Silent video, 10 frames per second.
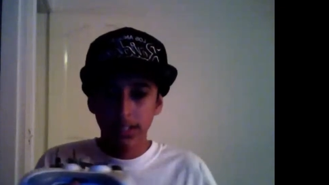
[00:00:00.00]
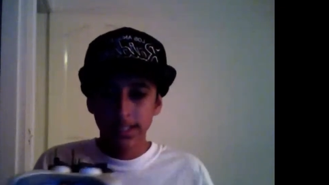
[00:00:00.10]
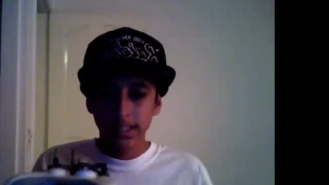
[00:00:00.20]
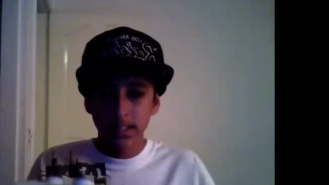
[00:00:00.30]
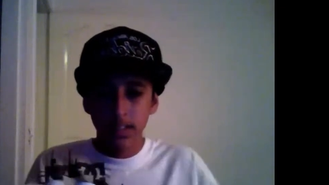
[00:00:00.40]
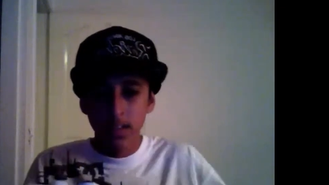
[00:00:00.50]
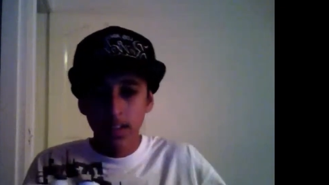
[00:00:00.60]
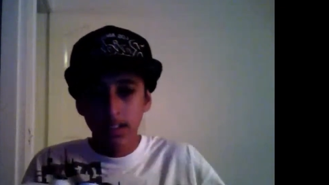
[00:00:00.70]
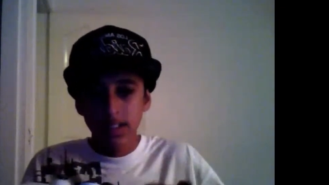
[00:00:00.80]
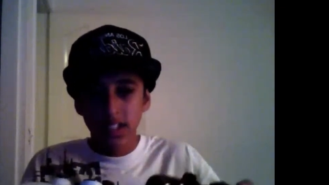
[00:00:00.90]
doesn't.
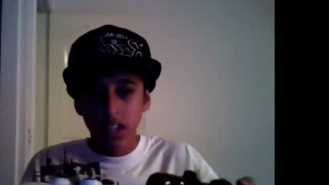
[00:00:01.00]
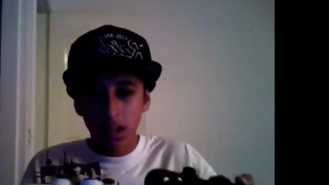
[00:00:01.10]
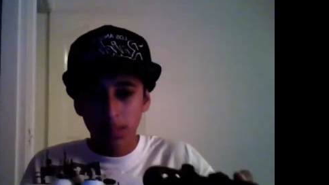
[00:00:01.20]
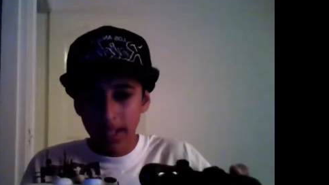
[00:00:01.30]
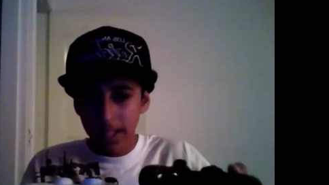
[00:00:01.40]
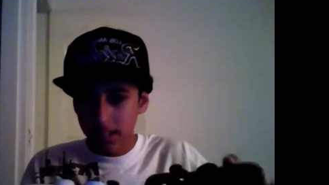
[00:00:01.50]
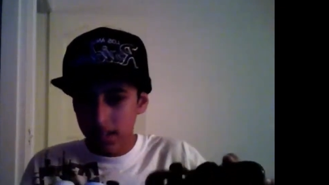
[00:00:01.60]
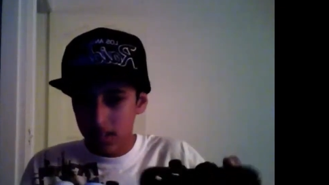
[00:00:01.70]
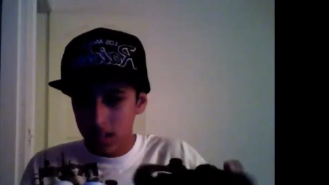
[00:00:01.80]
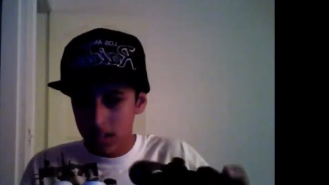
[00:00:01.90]
It's all black
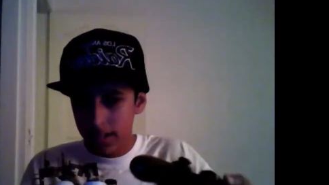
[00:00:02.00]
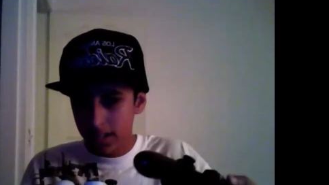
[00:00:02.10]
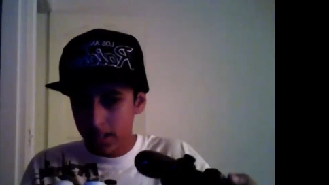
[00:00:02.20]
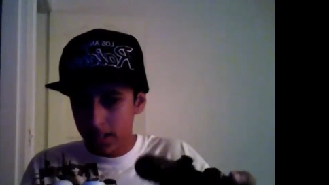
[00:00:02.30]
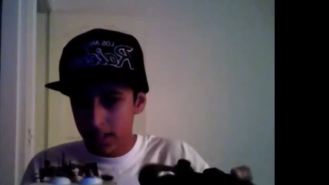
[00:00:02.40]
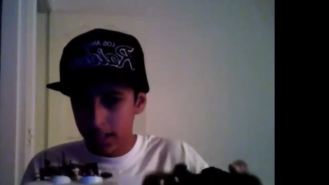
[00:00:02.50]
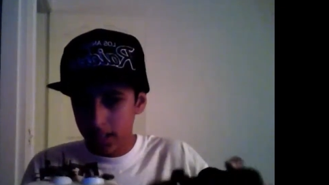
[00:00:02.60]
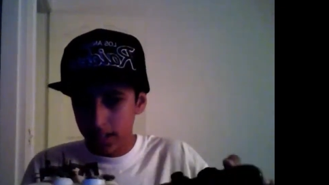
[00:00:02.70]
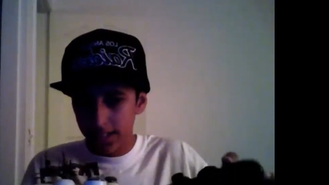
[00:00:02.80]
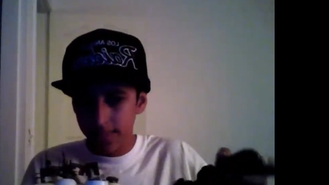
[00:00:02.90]
right there,
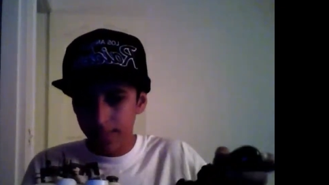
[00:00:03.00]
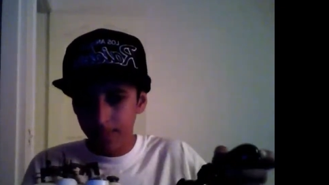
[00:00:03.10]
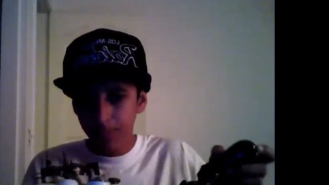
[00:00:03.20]
you see.